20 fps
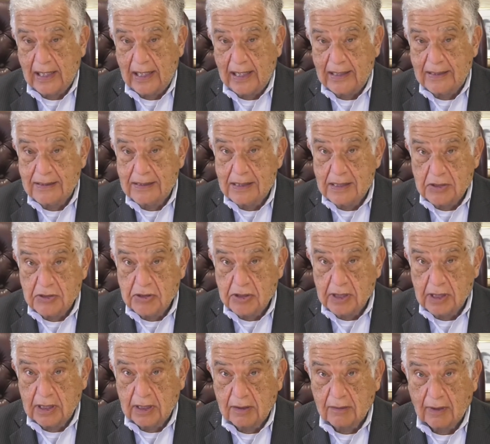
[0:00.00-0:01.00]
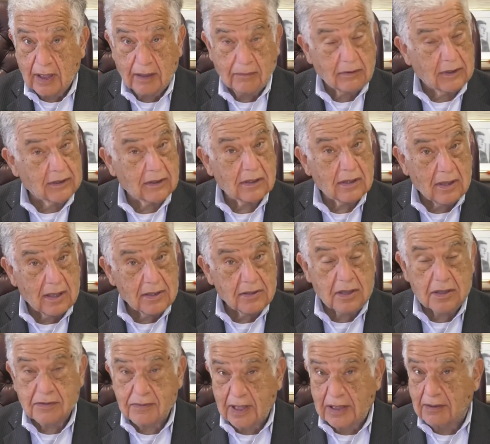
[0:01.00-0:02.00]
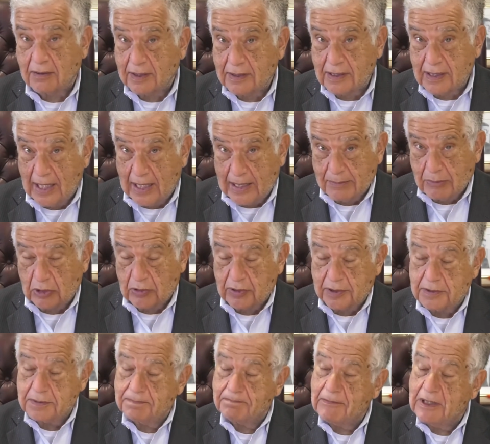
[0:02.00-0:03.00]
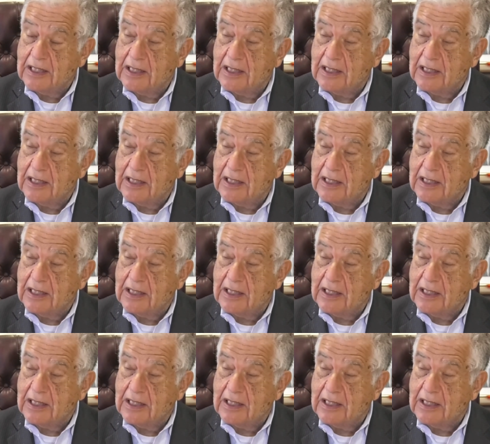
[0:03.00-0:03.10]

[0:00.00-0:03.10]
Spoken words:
And this year, I want to concentrate on neighborhoods.